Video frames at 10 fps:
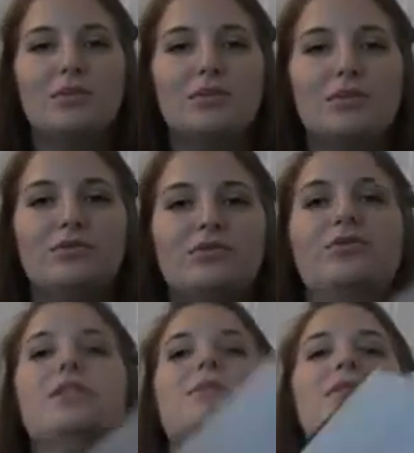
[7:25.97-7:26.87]
able to
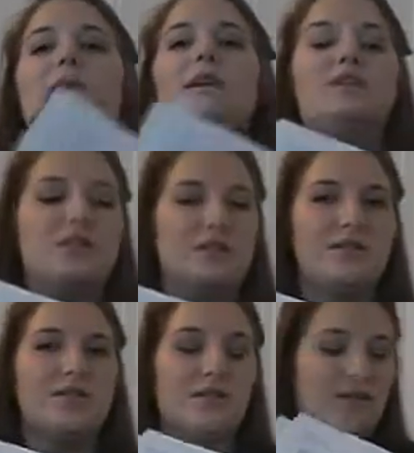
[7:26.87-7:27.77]
flip the
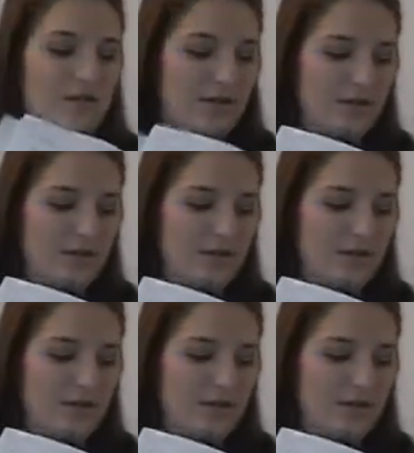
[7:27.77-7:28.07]
pages,